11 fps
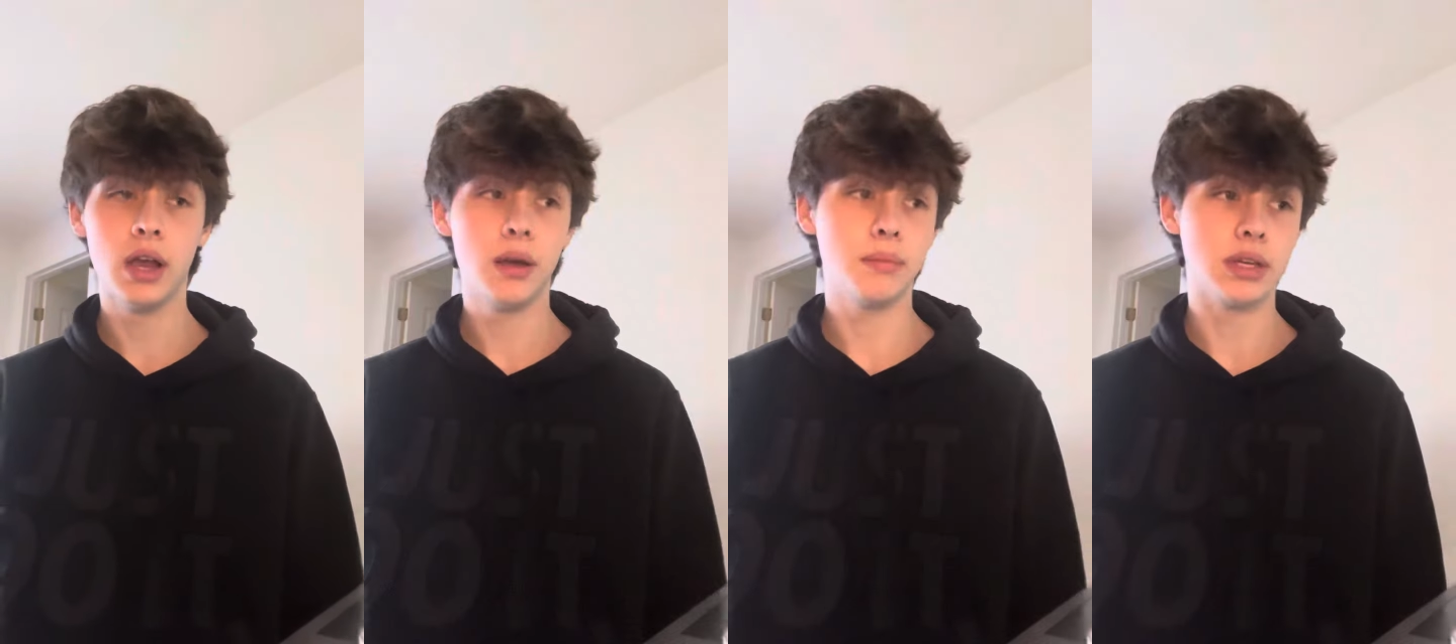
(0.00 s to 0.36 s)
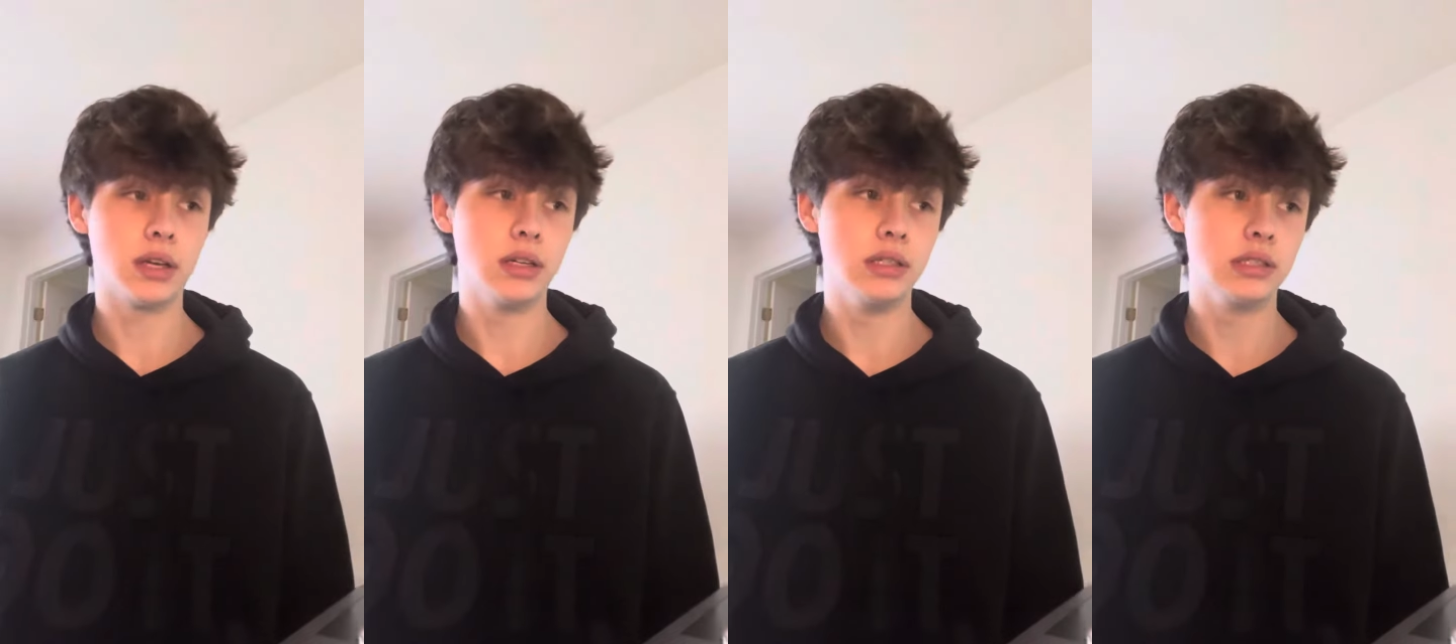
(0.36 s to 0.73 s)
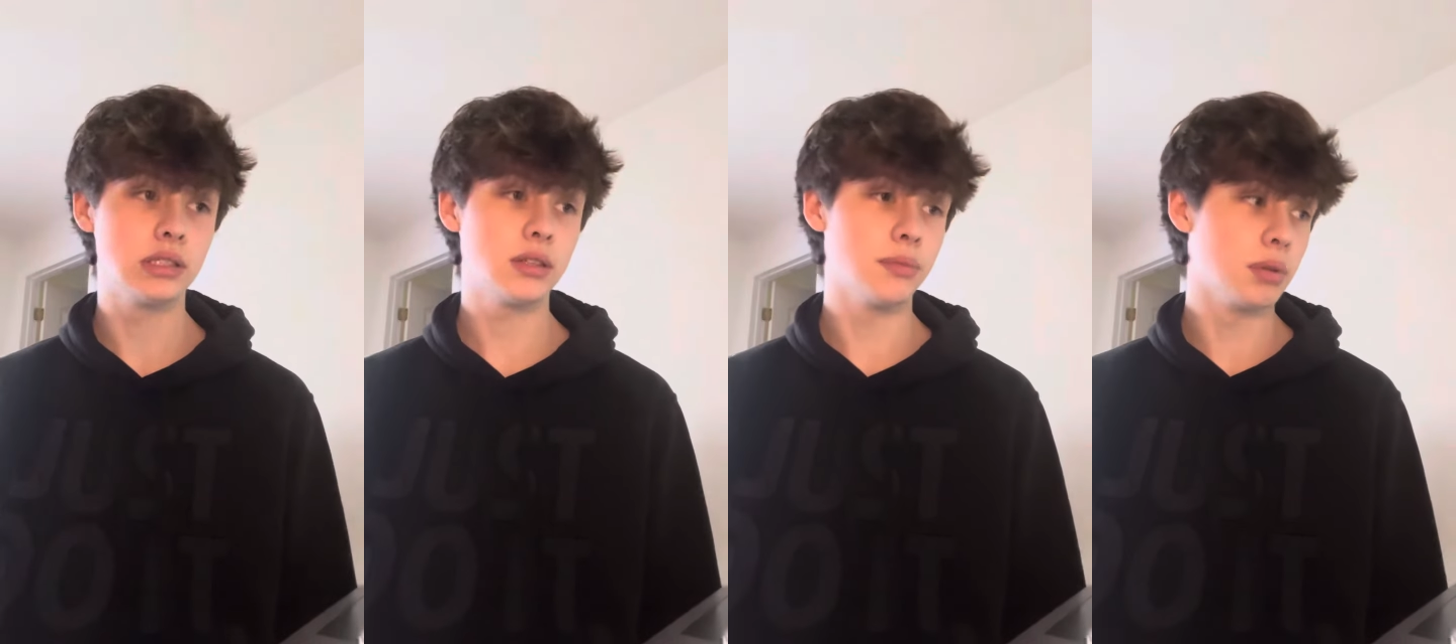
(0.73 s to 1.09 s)
because
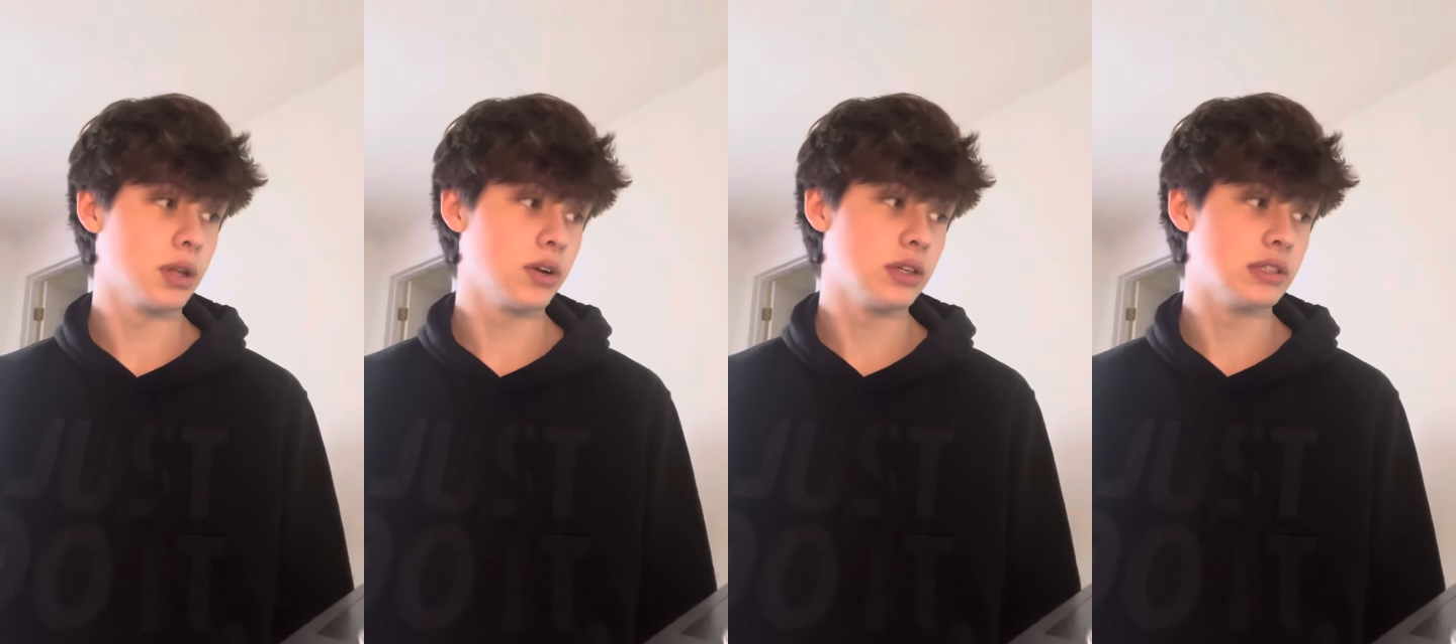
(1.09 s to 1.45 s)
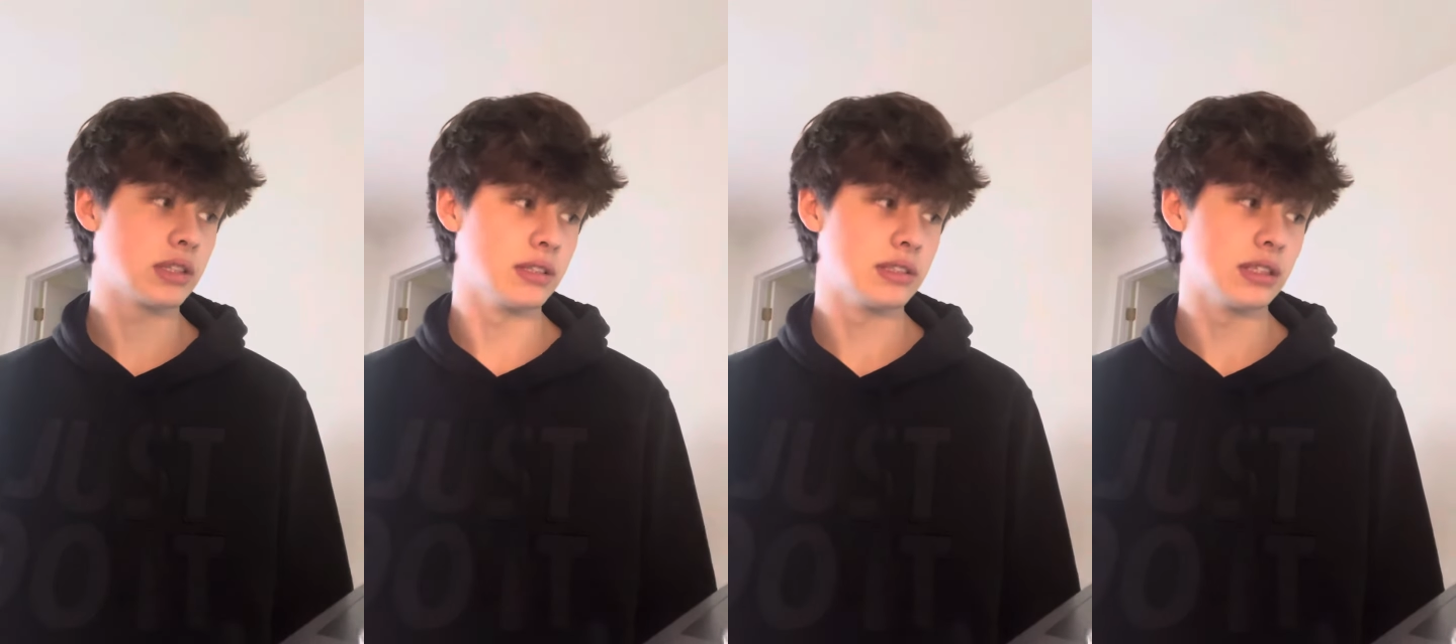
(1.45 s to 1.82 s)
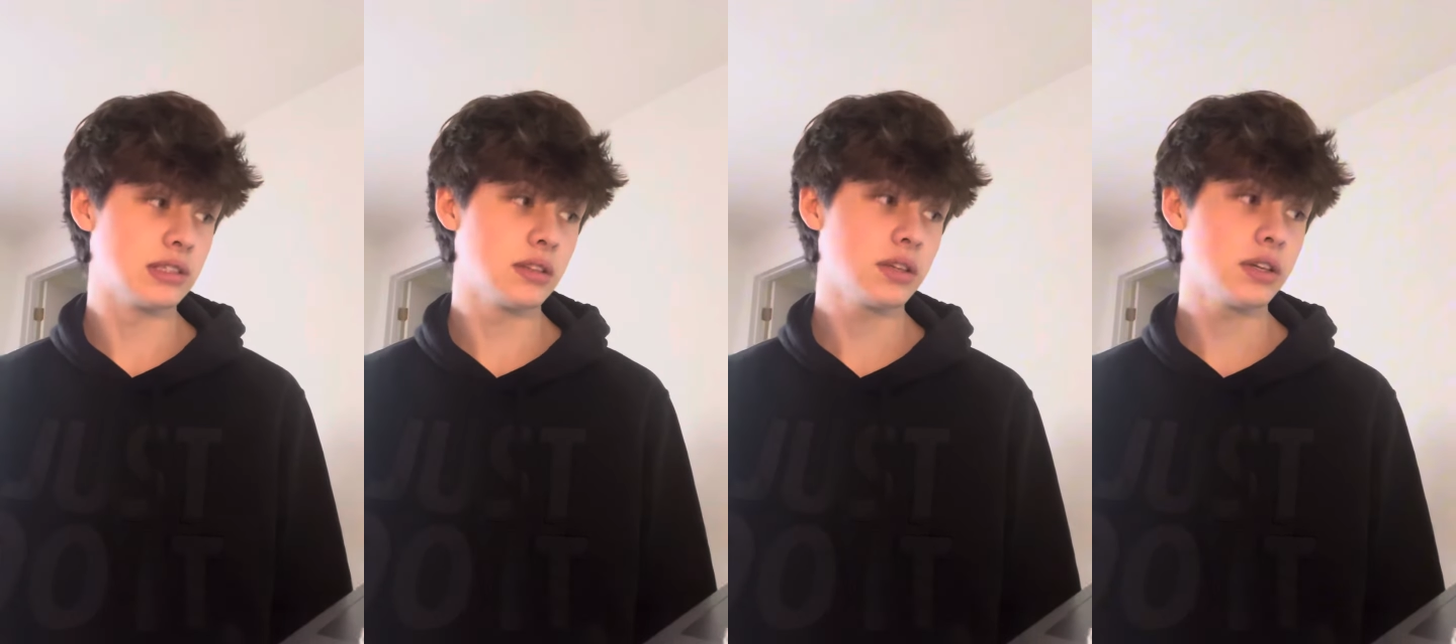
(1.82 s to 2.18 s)
the player is
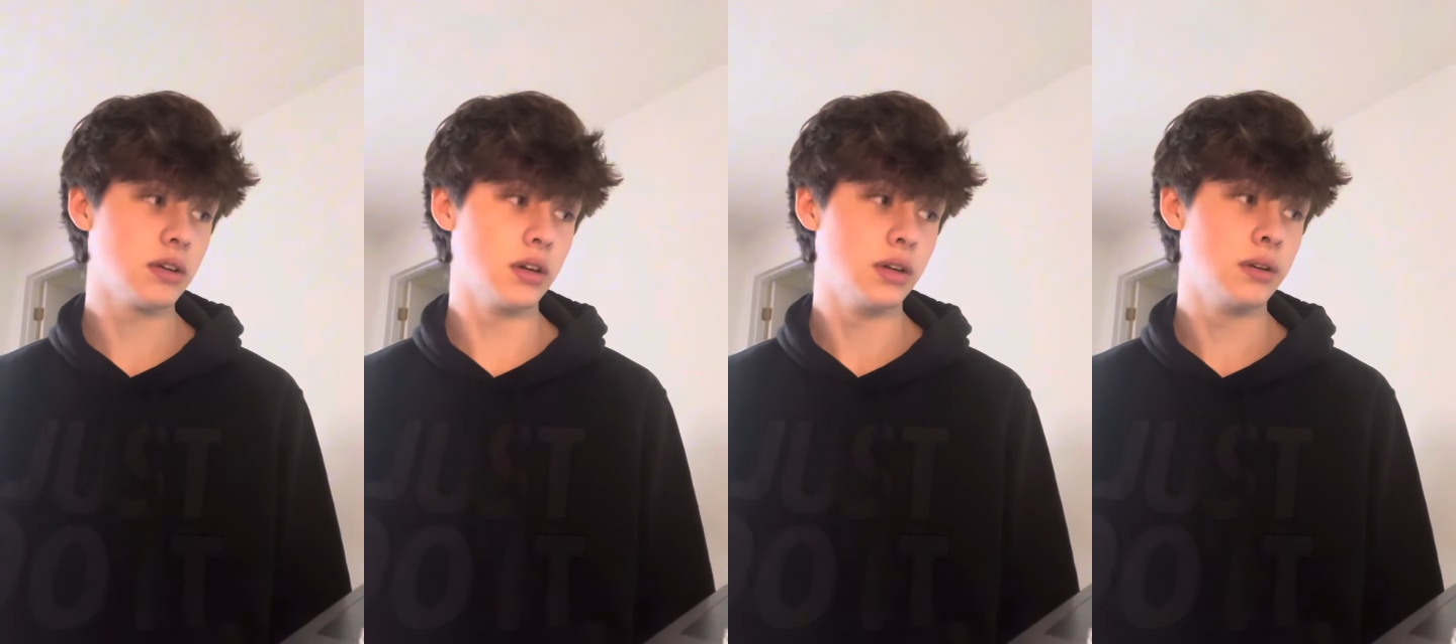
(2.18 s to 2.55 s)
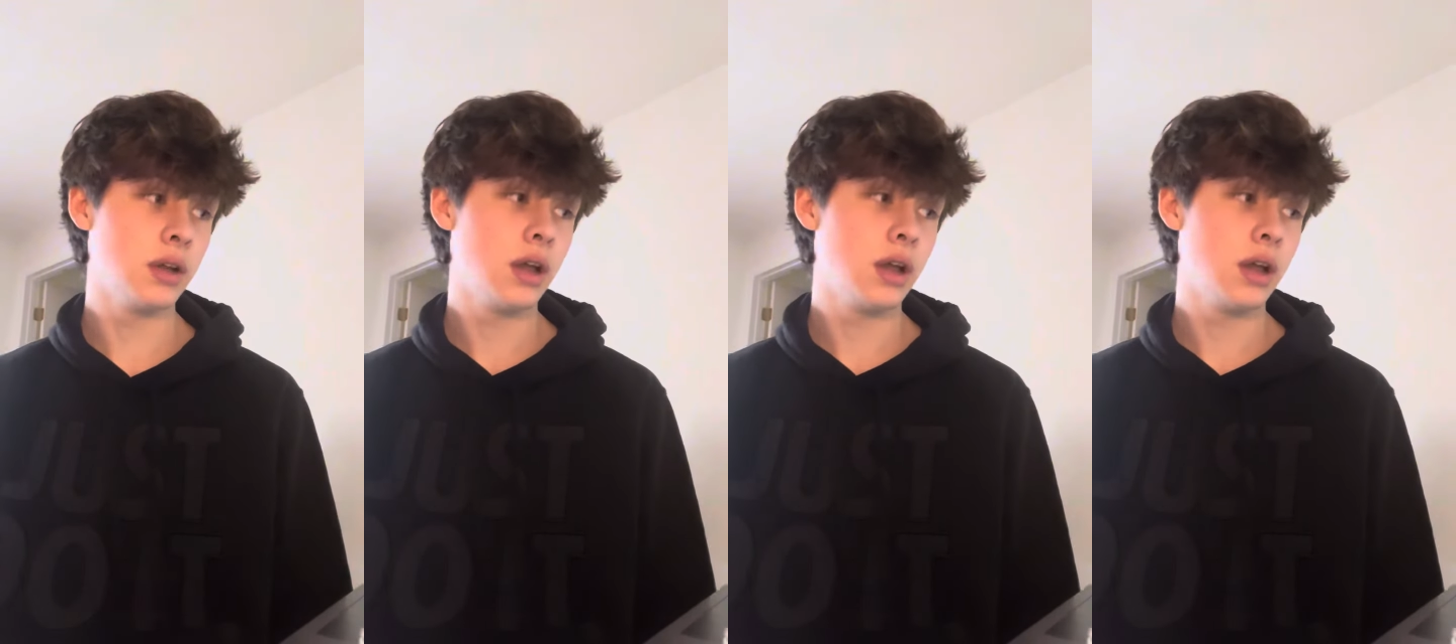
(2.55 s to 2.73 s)
consistently good